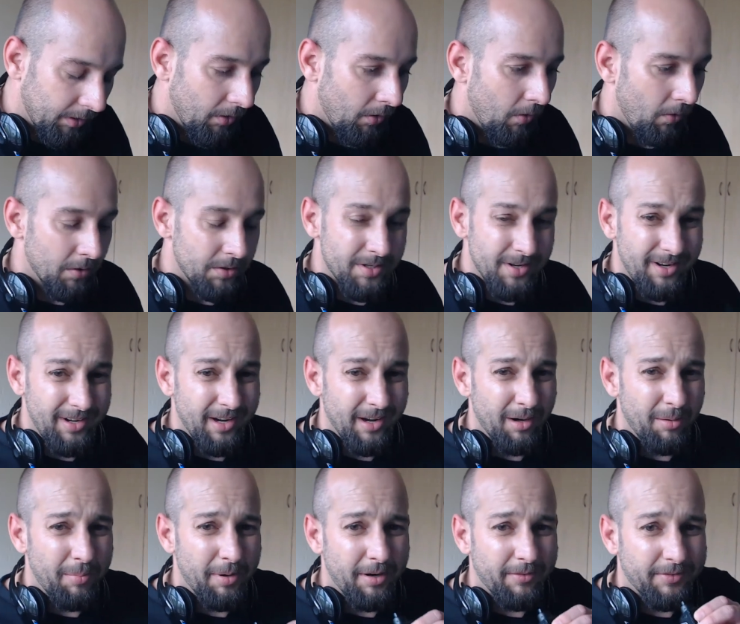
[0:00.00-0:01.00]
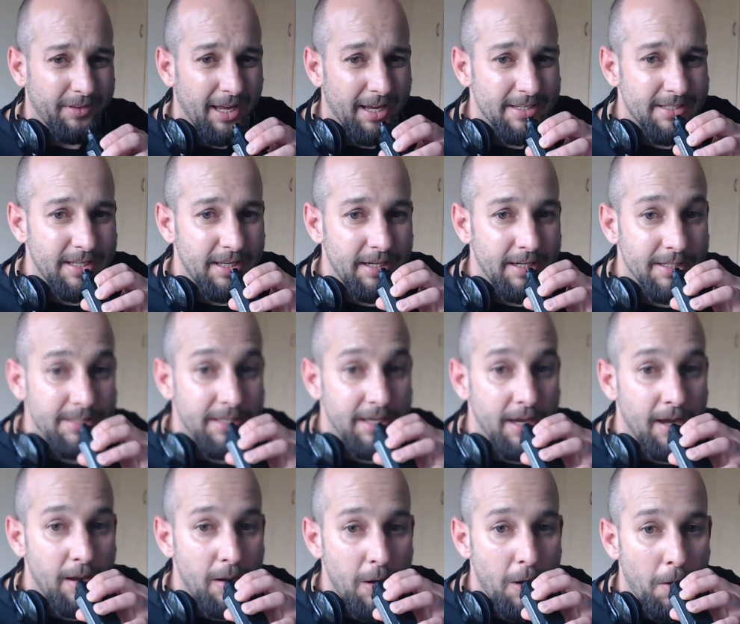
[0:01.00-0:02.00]
Also a little bit of dustiness
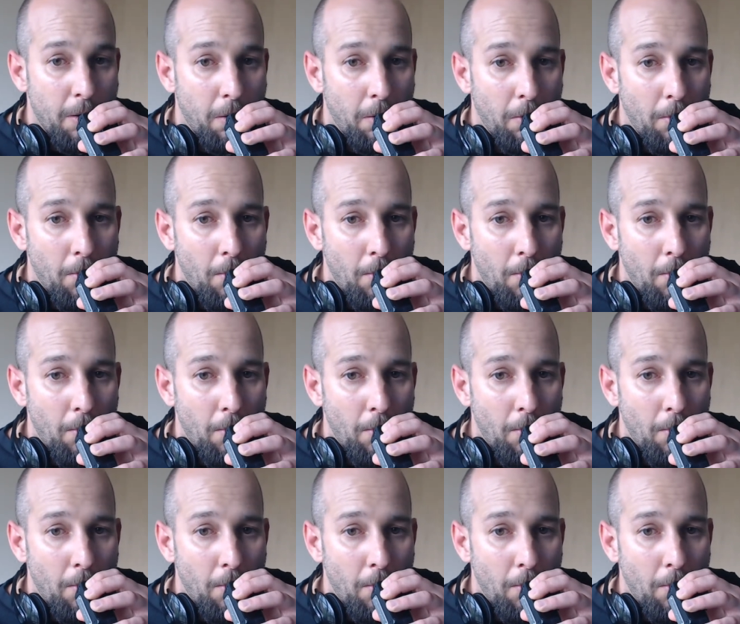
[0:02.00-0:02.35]
here.